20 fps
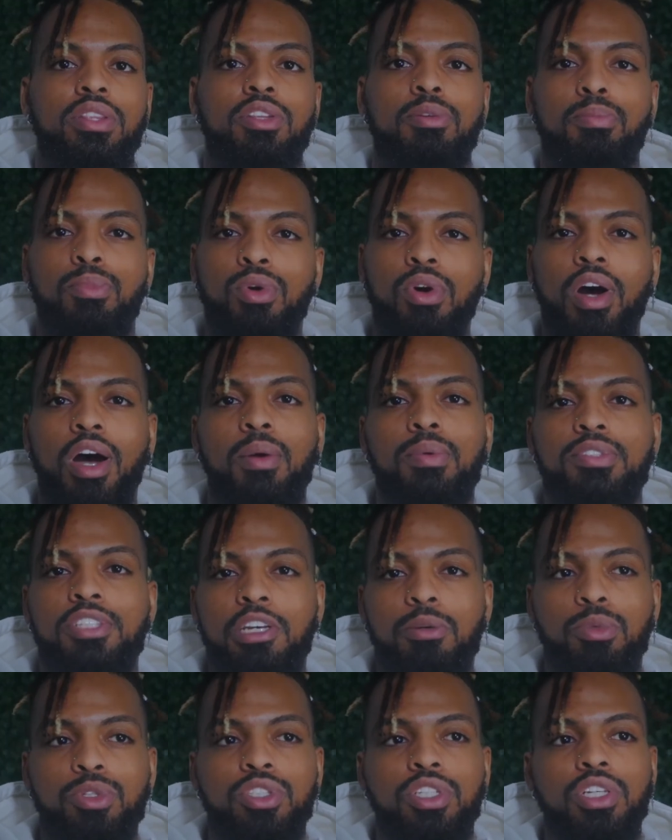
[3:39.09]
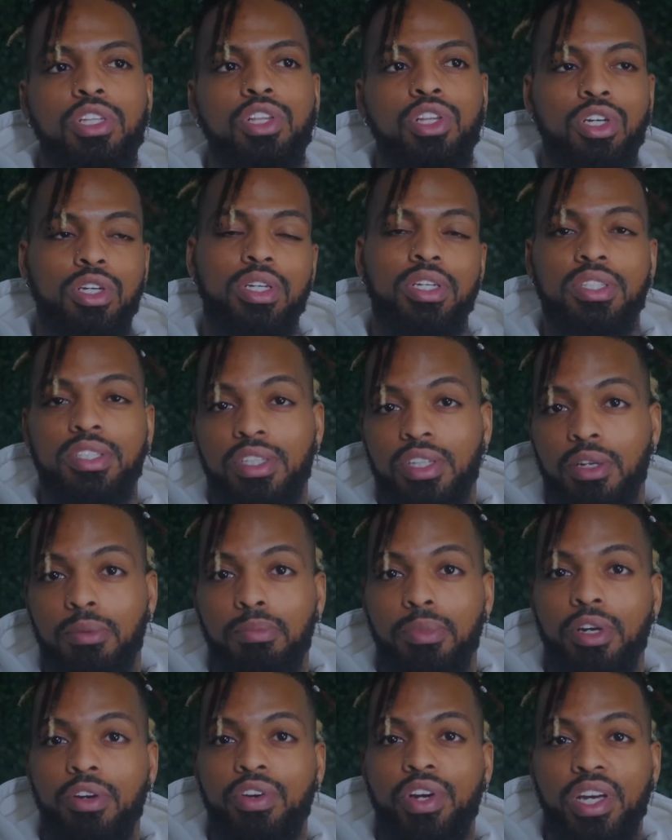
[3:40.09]
The more I was able to look into the
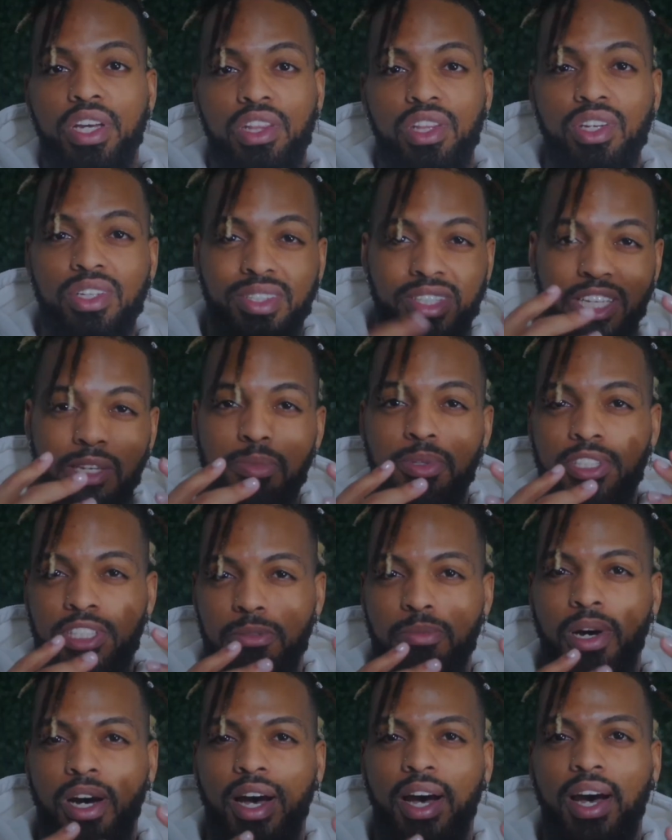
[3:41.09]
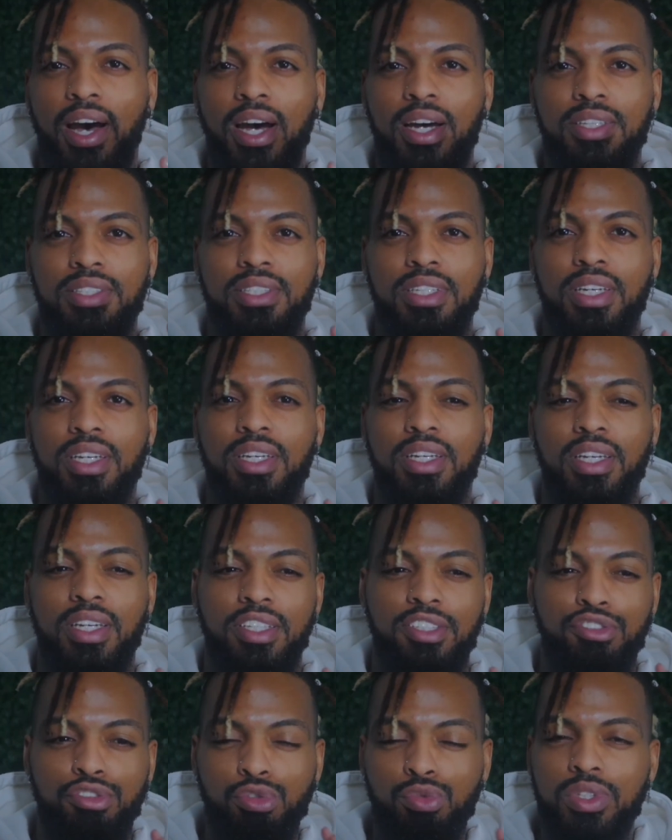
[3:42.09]
mirror and look deep into my eyes
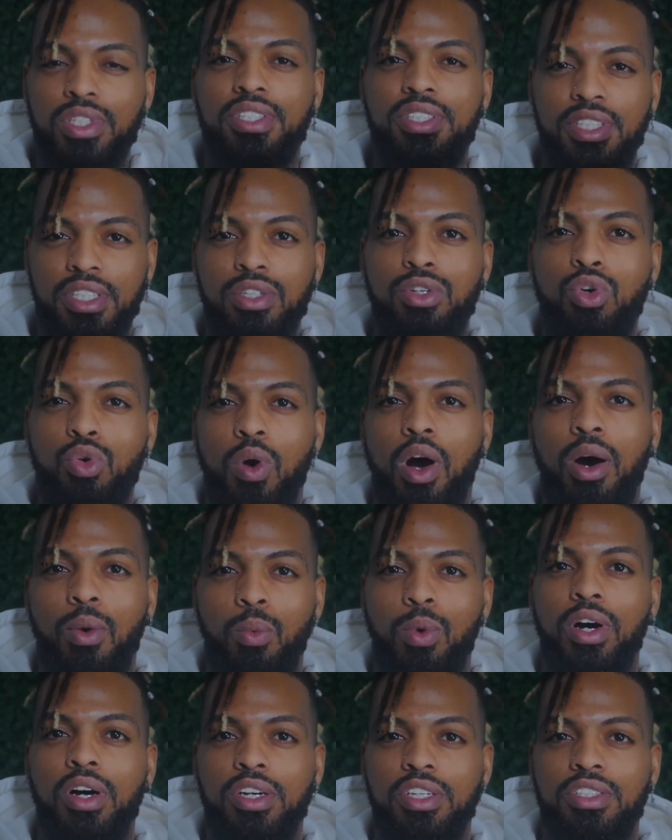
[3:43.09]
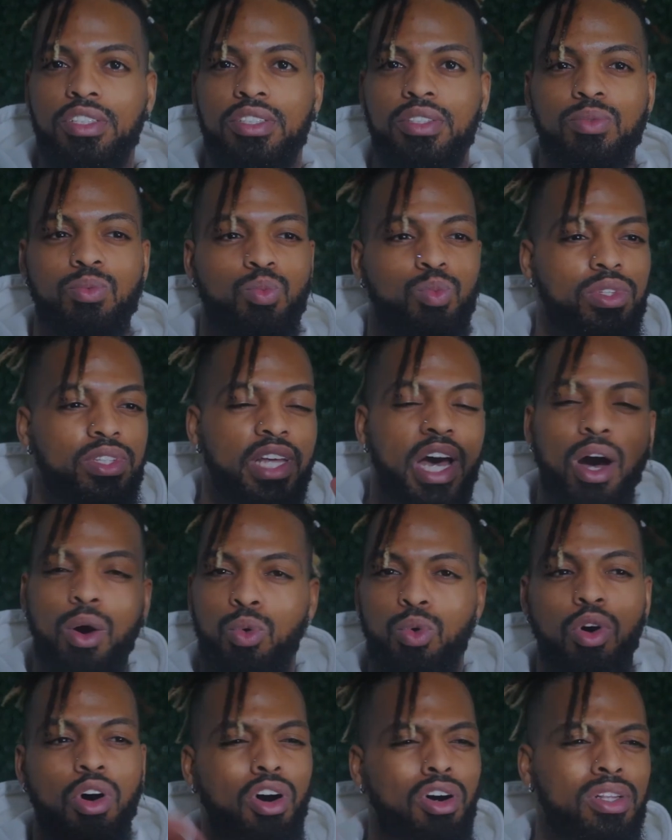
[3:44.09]
and truly see who I was
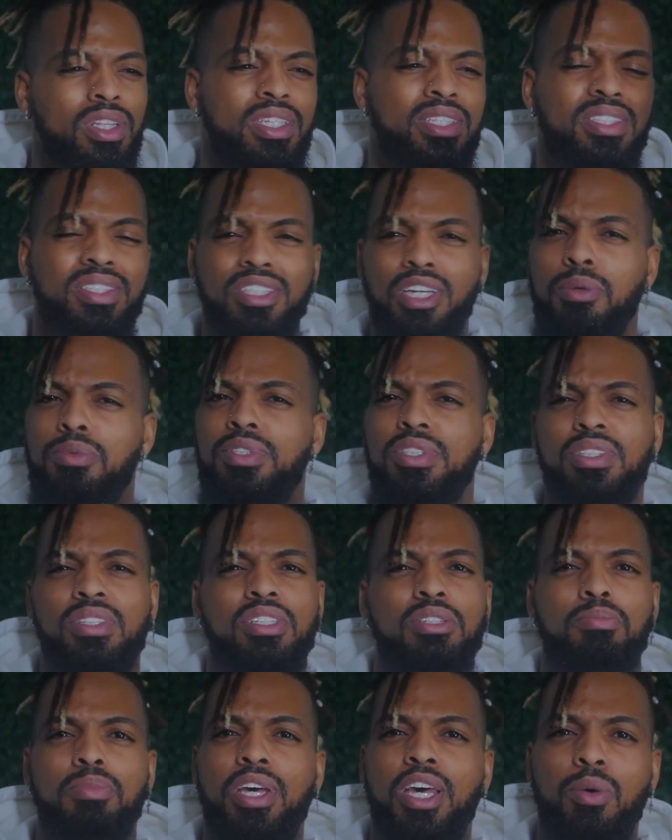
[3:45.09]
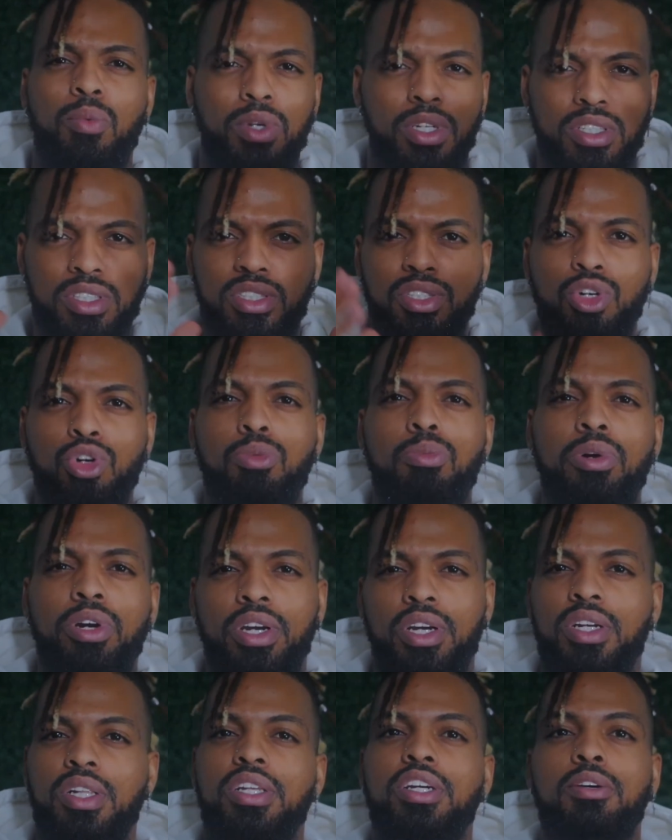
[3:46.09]
without all these substances, man, with a sober
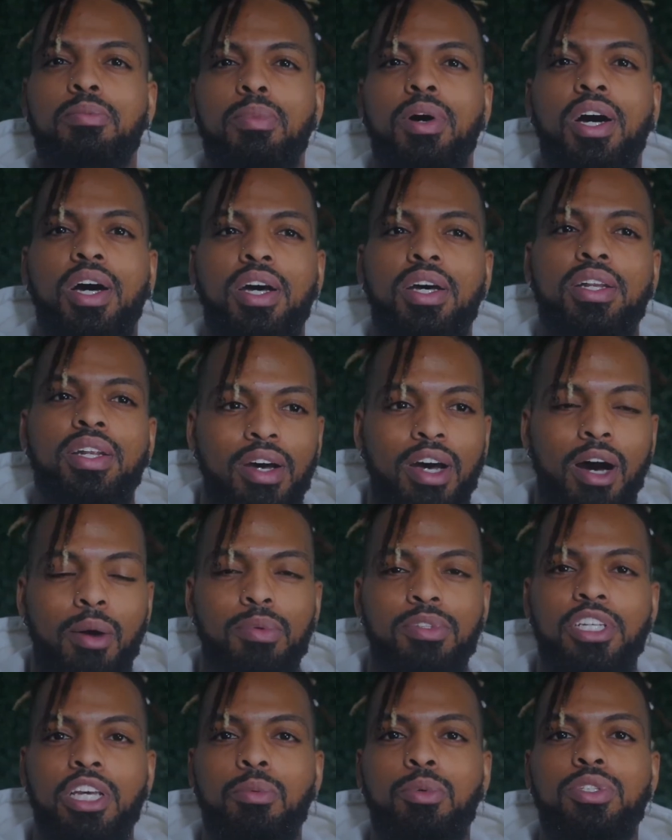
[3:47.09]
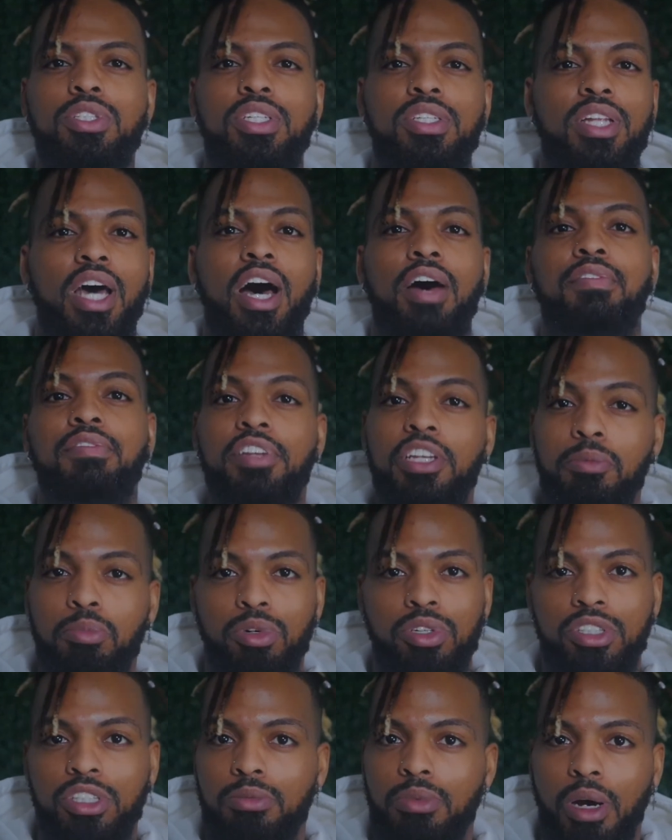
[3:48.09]
and clear mind, I was able to dive deeper
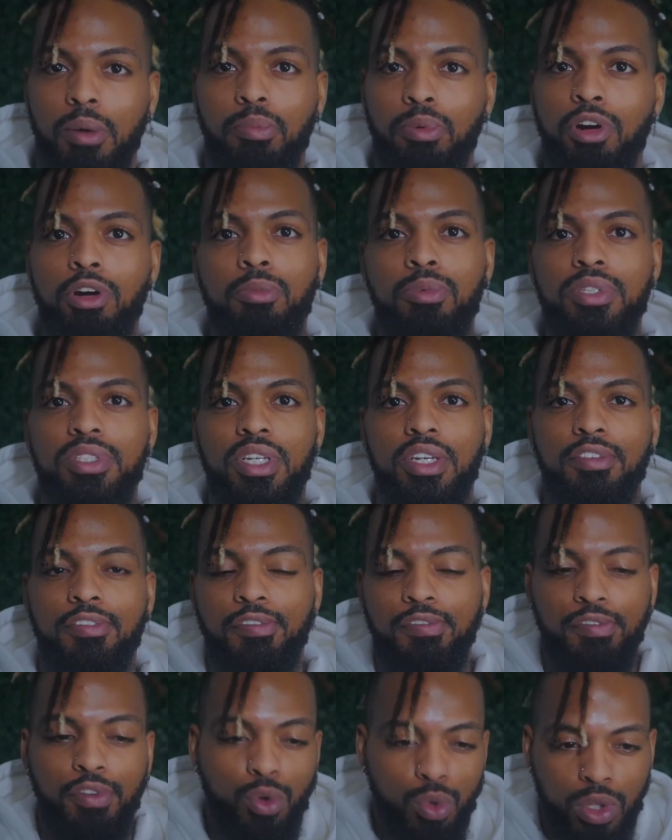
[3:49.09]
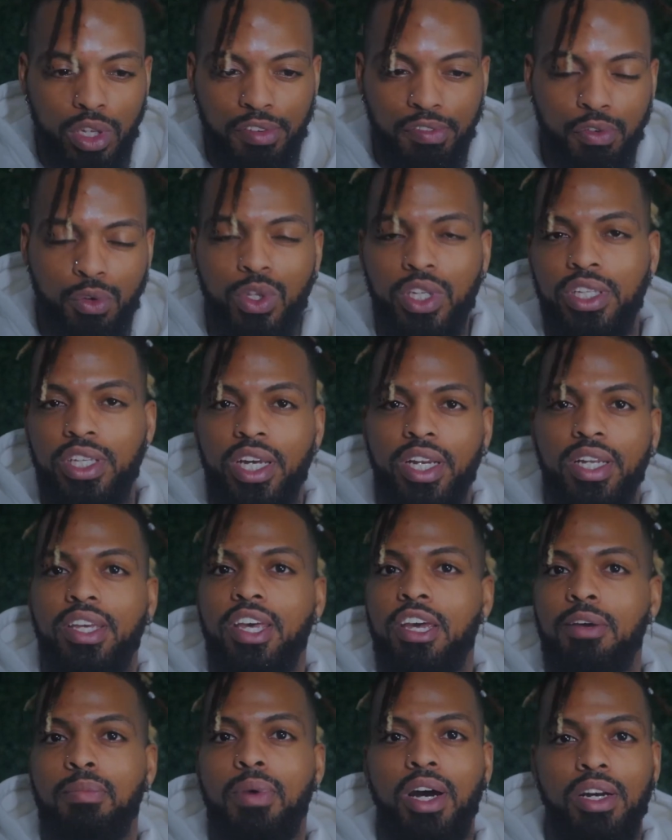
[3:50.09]
into my purpose and fully
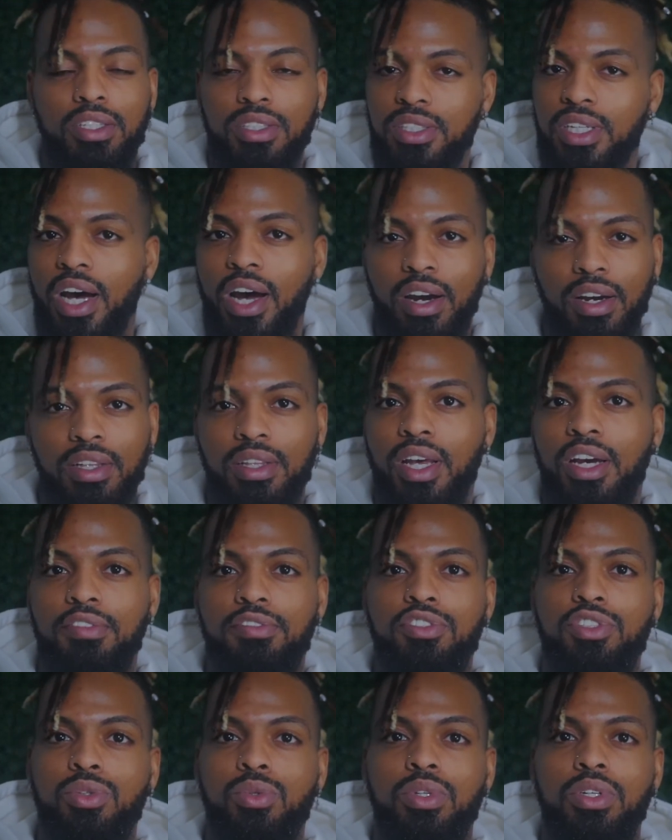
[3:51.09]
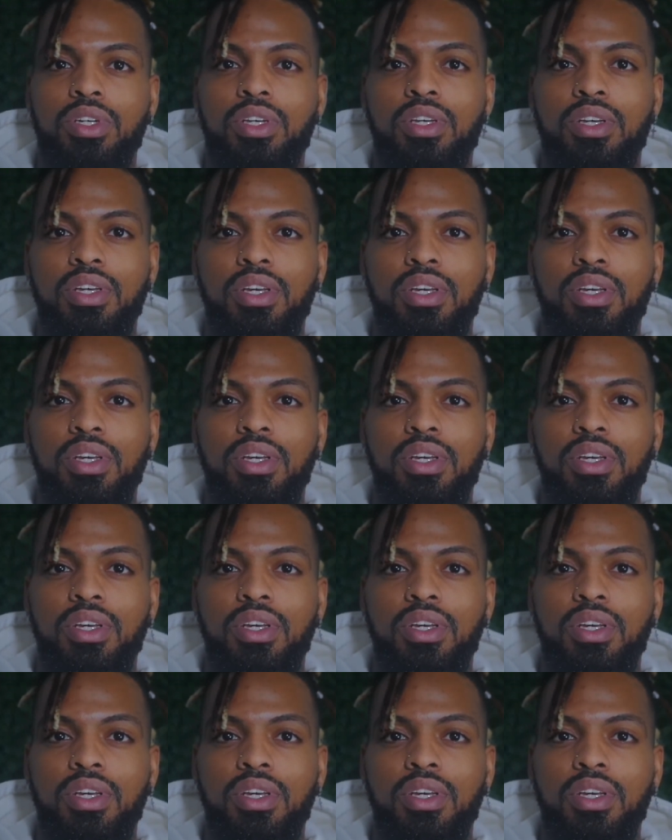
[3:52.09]
dedicate my entire life to it.